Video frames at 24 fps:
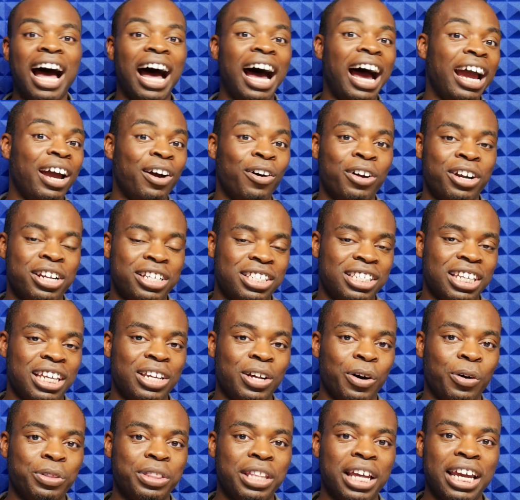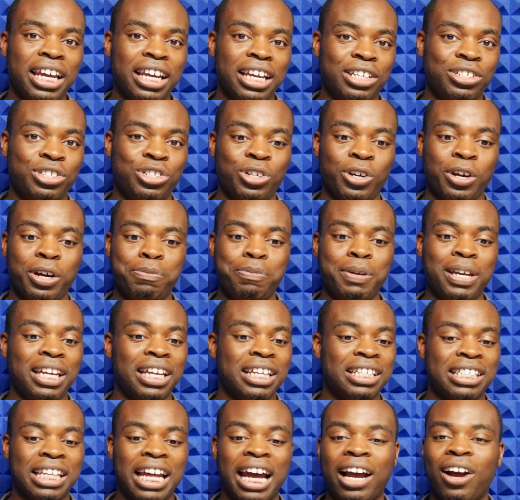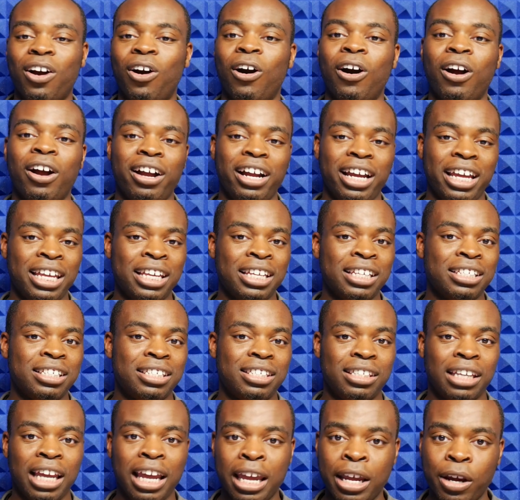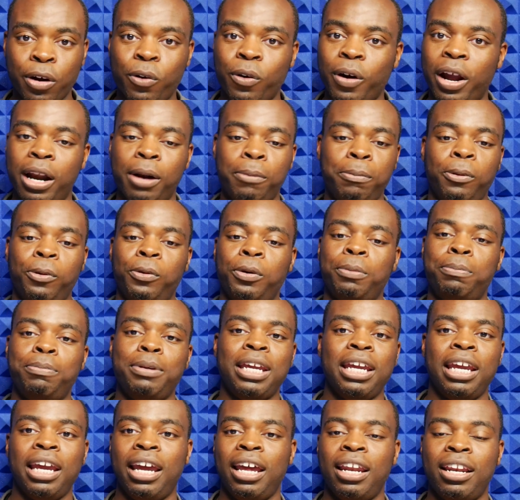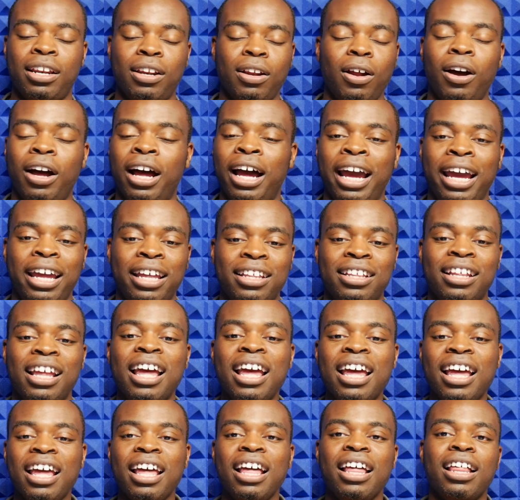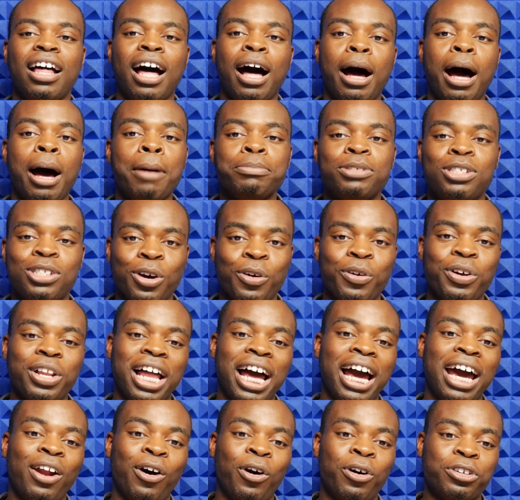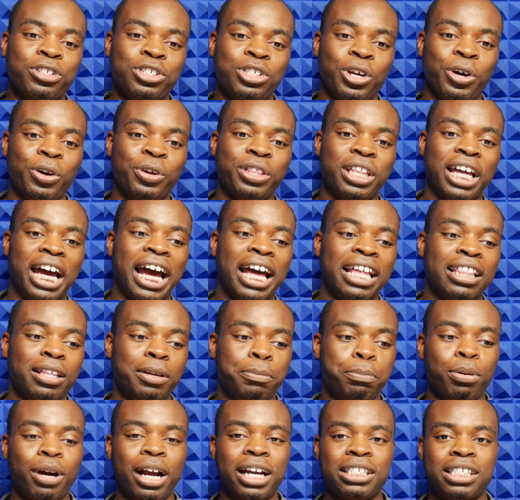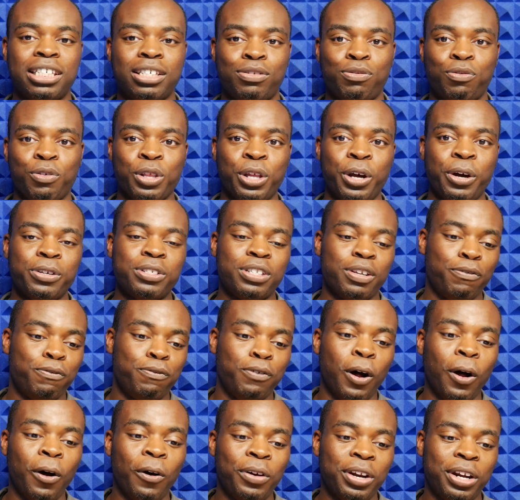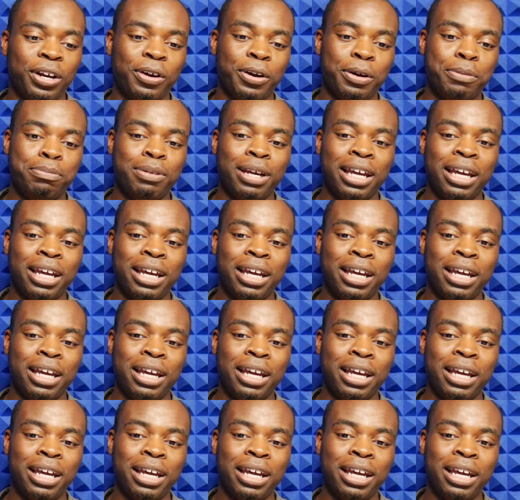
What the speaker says: I honestly don't think he should, because that car is incredible to be in. I'm so glad also that the prices for those have fallen a good